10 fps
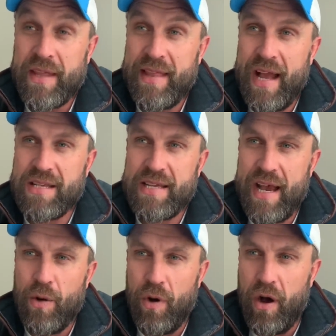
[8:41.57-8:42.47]
That's
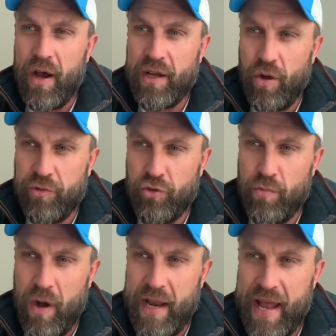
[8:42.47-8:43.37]
how I go through
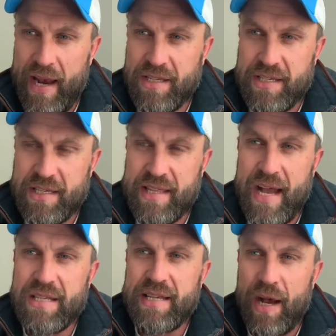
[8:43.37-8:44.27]
my analysis.
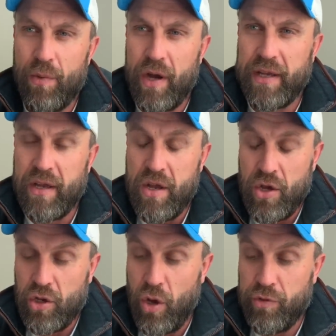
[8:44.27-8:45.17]
That's how I
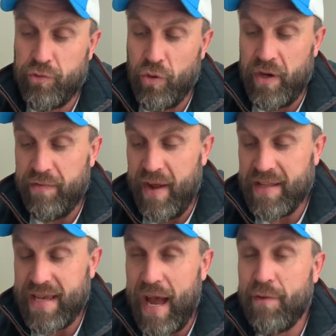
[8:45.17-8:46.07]
go through an
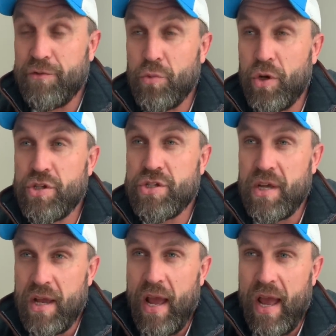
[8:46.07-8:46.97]
event afterwards.
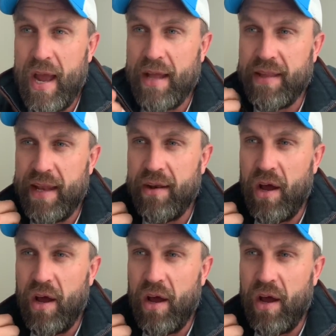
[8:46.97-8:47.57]
And then